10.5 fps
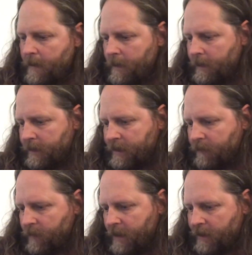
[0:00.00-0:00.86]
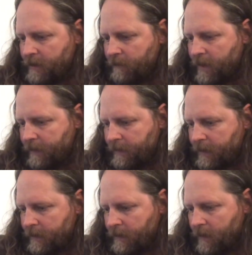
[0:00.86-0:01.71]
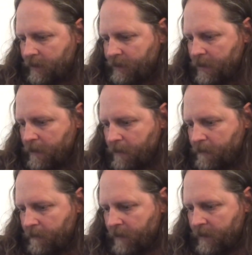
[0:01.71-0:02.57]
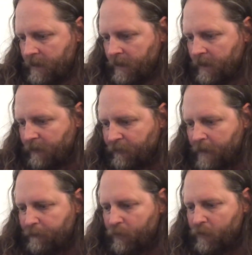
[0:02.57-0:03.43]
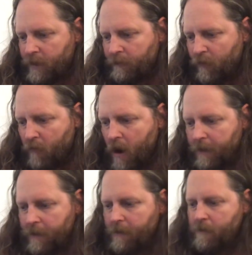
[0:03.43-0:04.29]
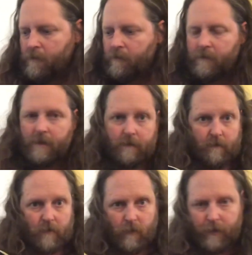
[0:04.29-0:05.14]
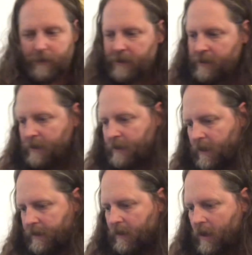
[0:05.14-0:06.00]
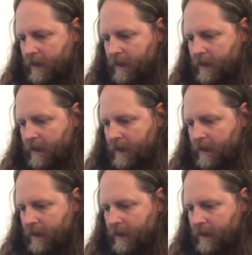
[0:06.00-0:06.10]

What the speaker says: Let's see what else about this guitar. So, the fretboard is Murado. Of course, you can see it's got dot